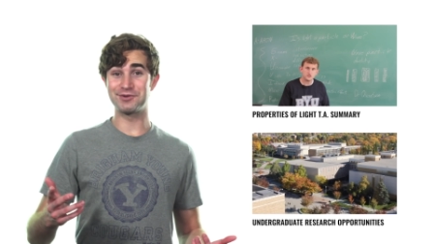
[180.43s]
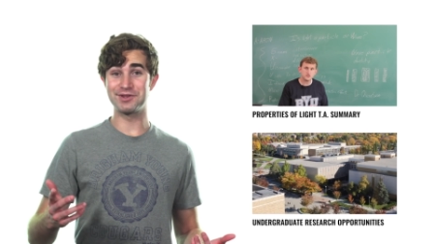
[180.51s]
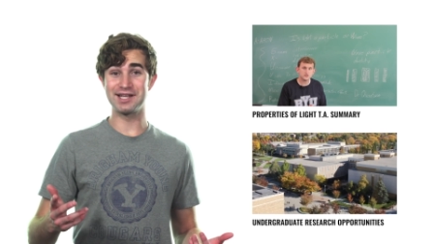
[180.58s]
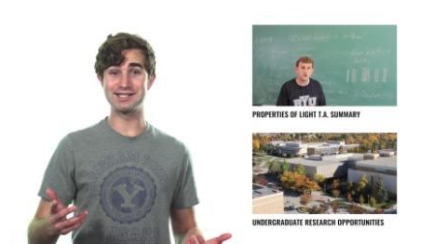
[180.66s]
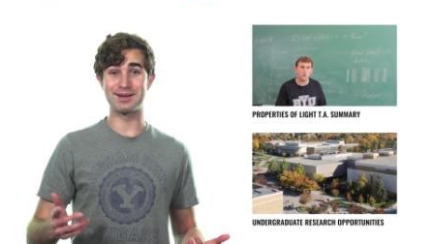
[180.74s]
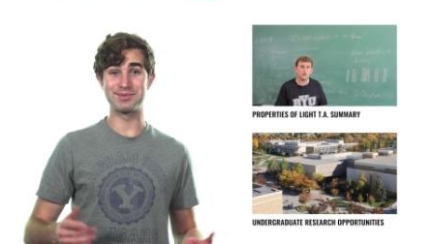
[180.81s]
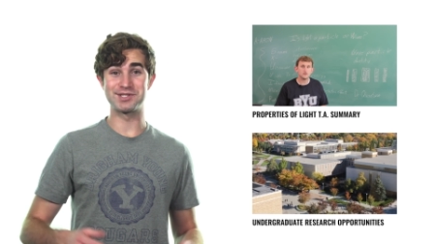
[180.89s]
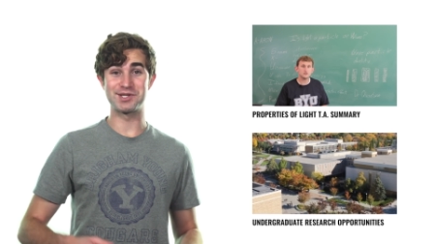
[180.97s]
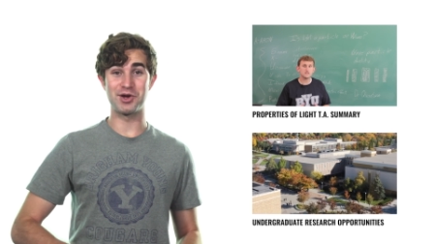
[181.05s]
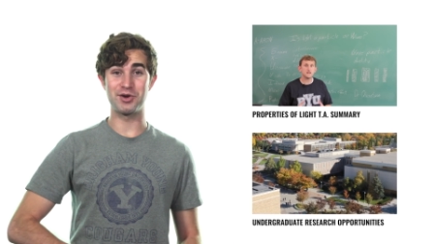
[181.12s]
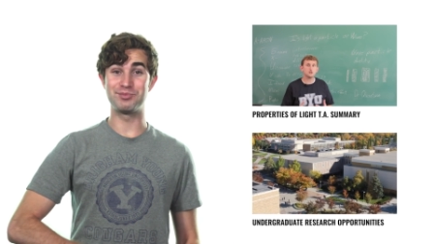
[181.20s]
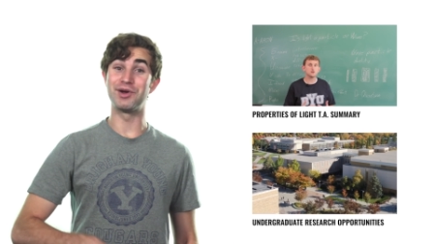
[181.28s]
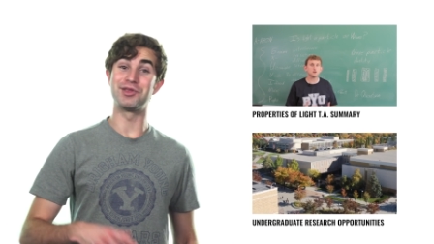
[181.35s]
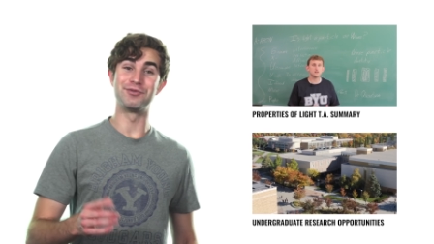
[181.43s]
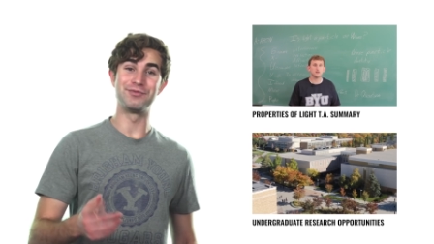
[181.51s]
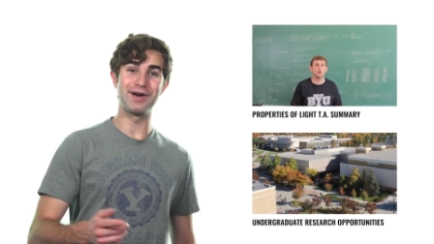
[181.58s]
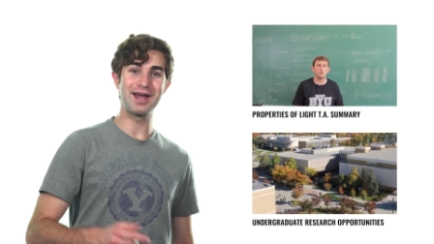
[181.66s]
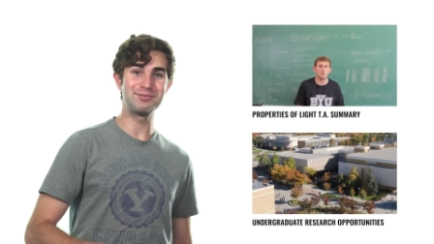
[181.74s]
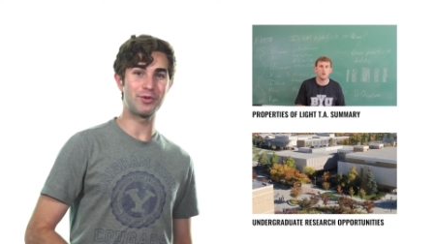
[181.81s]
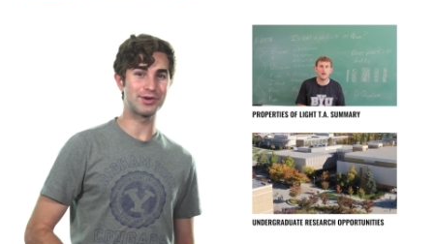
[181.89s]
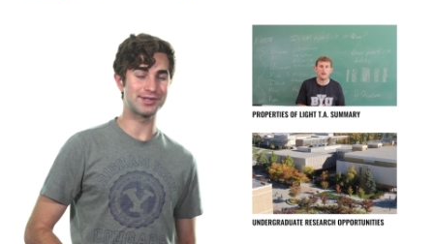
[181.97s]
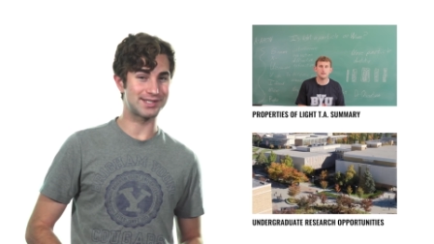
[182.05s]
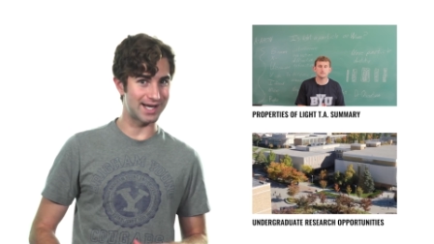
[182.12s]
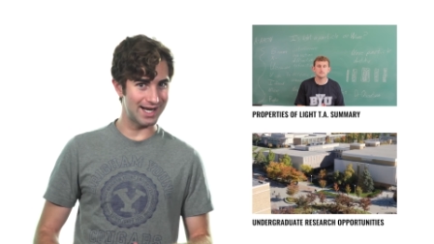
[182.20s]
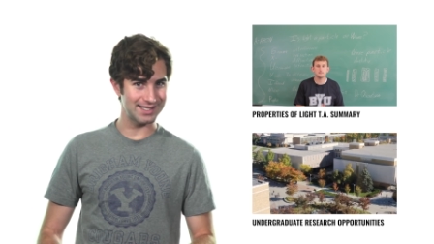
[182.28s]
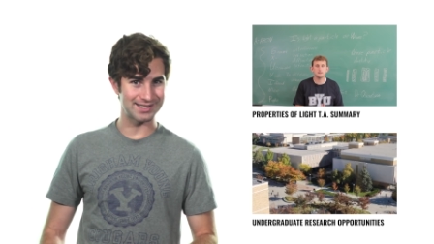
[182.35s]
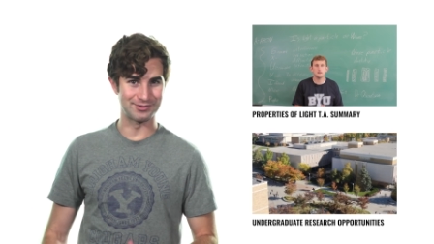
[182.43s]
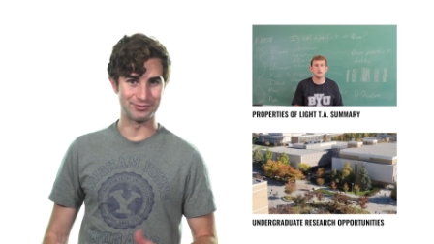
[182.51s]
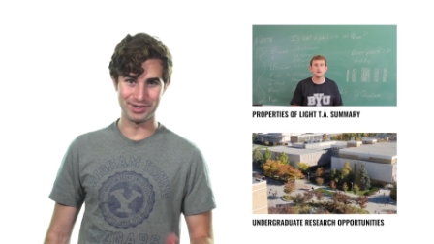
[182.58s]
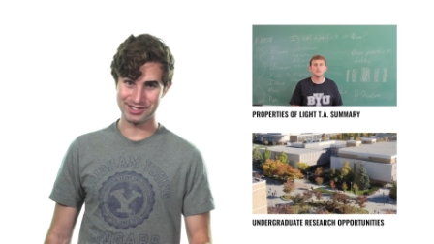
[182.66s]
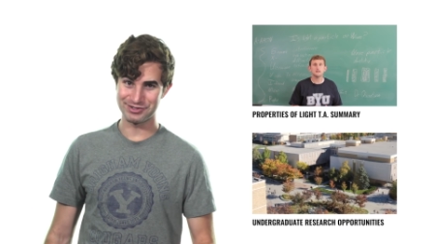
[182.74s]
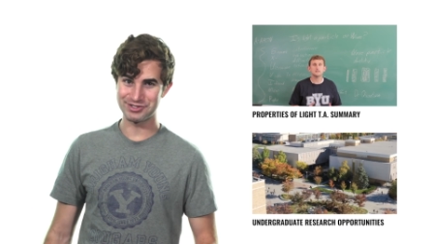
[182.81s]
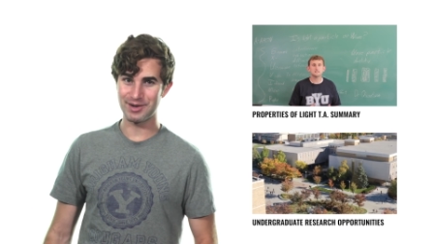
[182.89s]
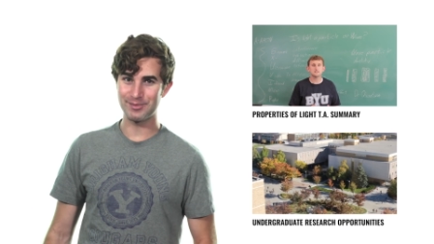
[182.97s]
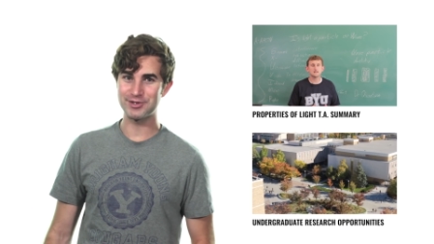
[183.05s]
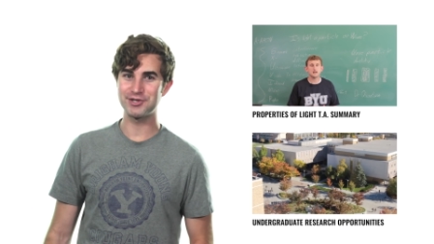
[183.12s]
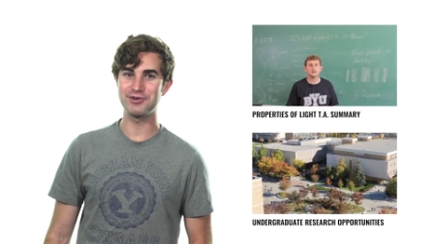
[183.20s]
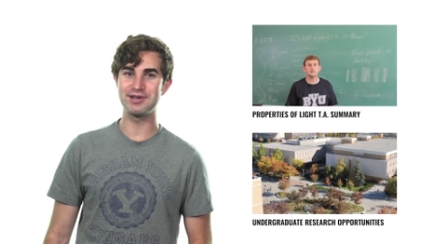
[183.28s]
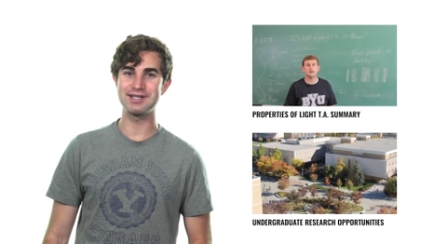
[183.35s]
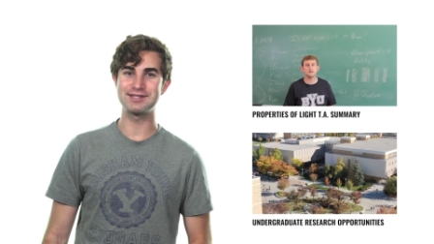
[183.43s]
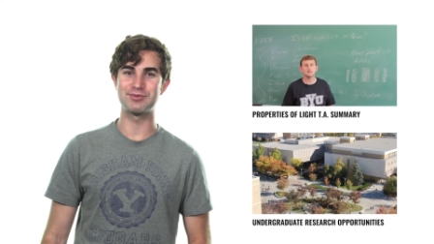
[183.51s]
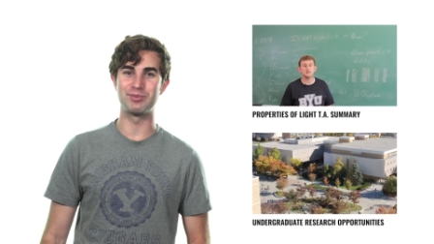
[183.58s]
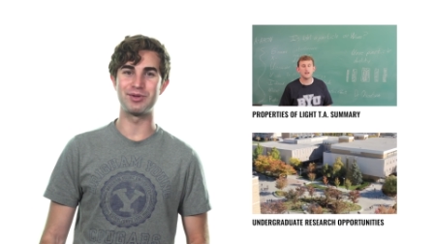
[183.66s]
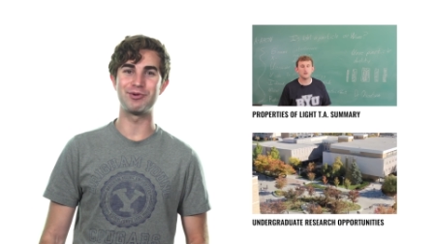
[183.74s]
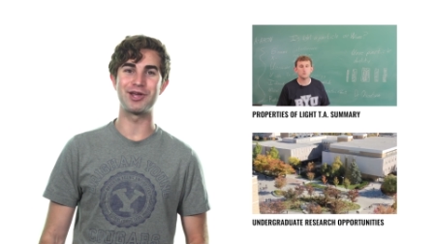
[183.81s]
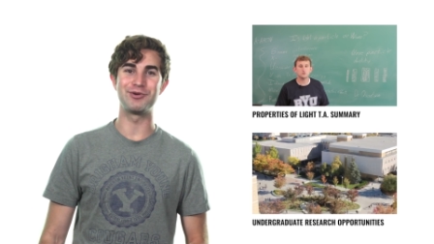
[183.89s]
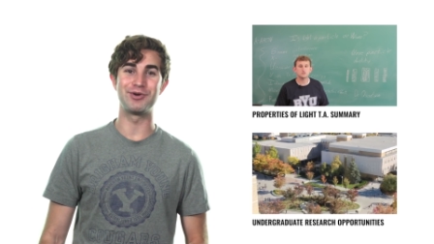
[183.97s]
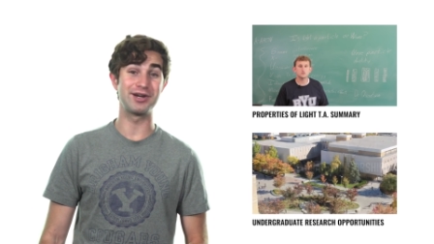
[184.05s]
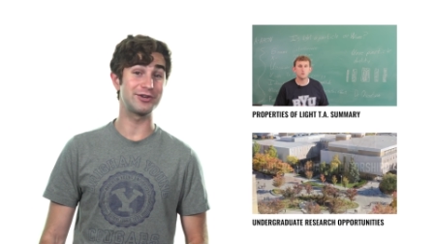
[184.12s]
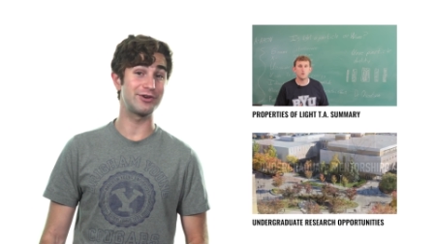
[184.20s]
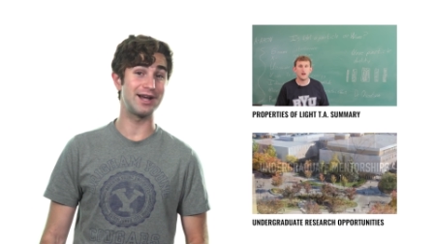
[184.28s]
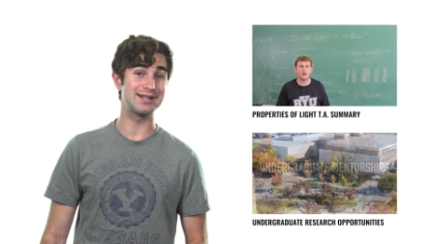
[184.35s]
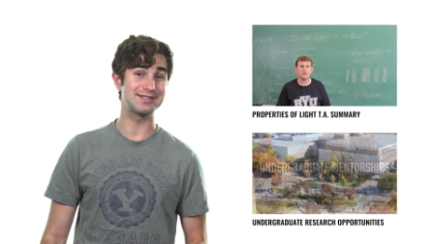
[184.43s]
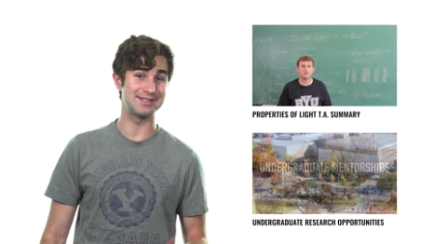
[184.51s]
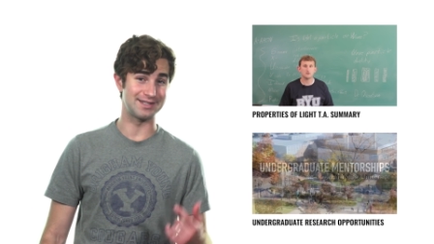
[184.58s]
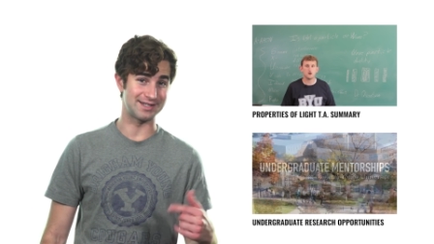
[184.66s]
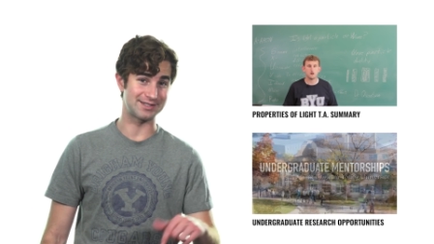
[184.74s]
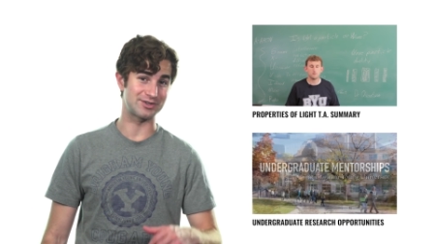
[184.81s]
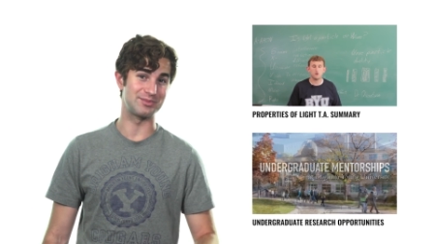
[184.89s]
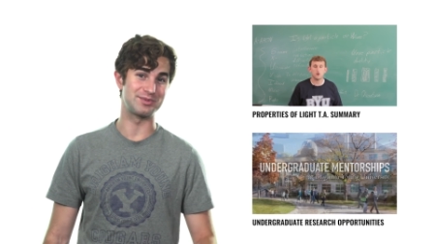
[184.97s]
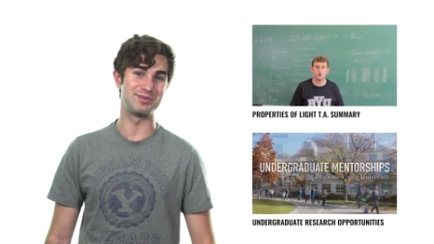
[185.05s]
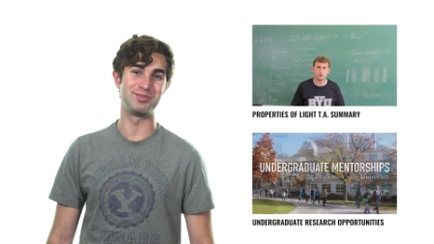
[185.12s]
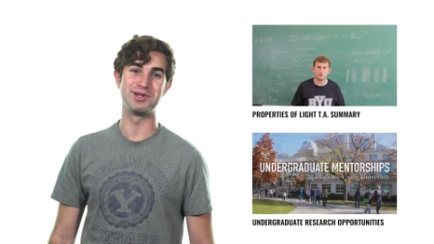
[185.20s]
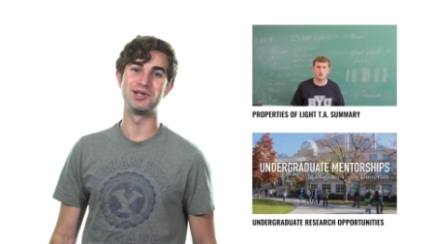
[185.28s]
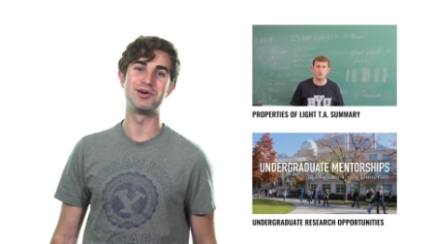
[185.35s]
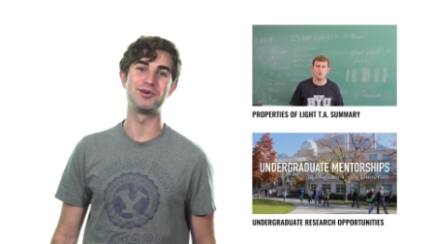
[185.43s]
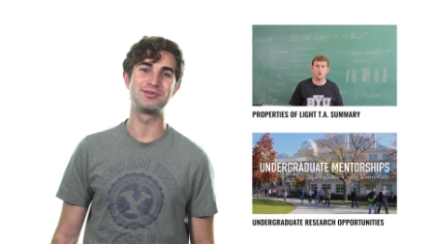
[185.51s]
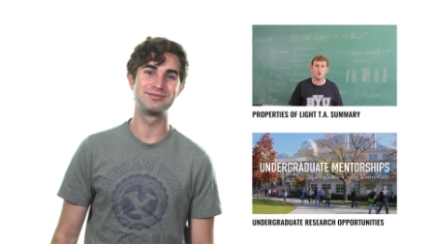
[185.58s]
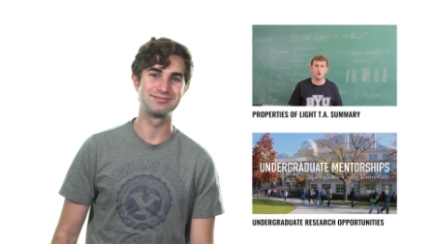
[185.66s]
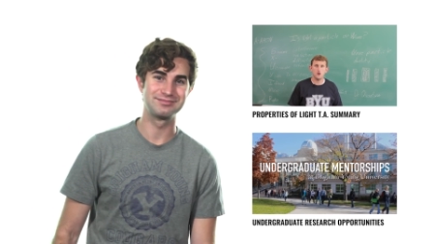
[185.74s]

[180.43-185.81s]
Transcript: it for this episode, but you'll find more science and research opportunities for BYU undergrads in the description below.